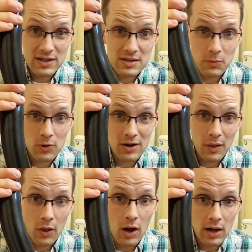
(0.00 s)
is more
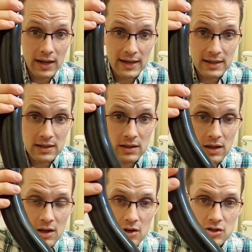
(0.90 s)
elongated
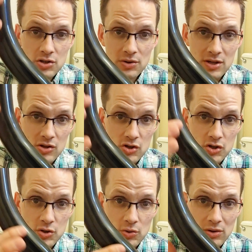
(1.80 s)
so that the
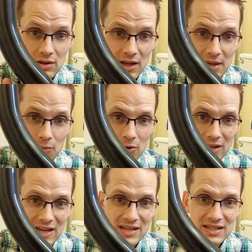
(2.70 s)
stool can more
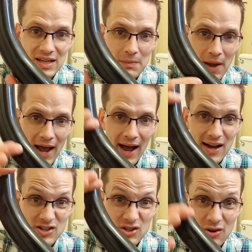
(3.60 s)
easily
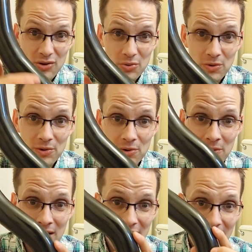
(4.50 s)
pass
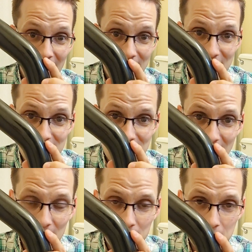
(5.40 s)
through and then
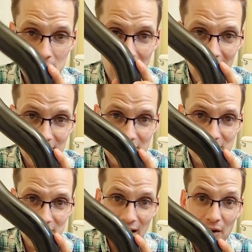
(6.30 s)
down through the
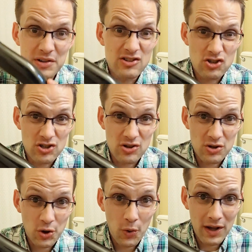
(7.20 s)
anus and out into the
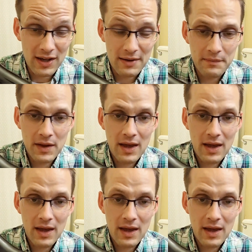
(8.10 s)
toilet.